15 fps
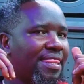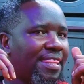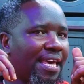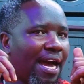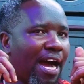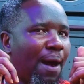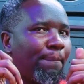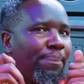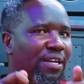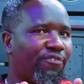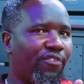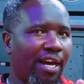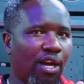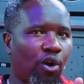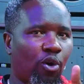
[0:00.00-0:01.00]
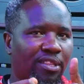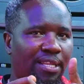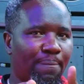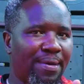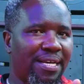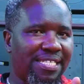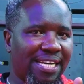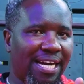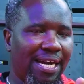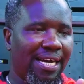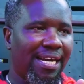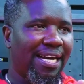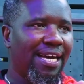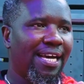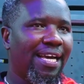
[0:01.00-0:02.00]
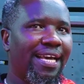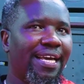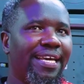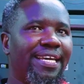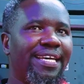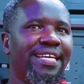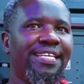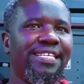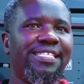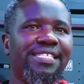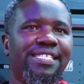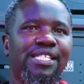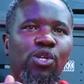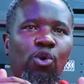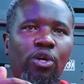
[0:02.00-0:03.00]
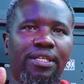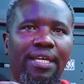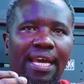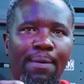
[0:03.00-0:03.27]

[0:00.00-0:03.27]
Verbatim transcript: the amplifier or the mixer is not